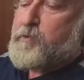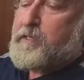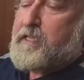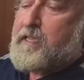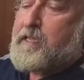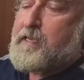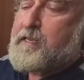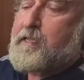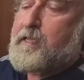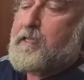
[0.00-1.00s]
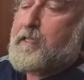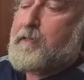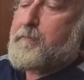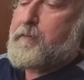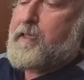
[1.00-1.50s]
can
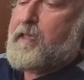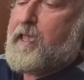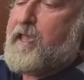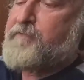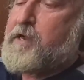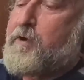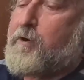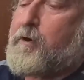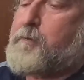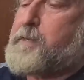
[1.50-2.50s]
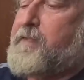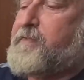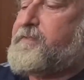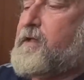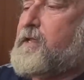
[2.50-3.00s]
have an arm on
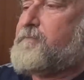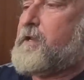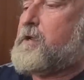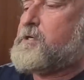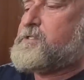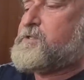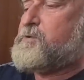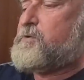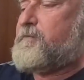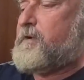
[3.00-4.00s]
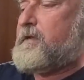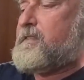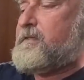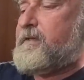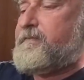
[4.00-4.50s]
the side of a large screwdriver like
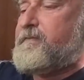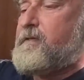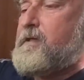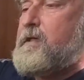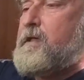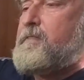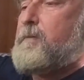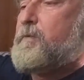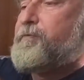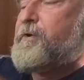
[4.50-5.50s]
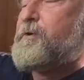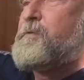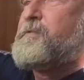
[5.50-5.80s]
this, that will turn the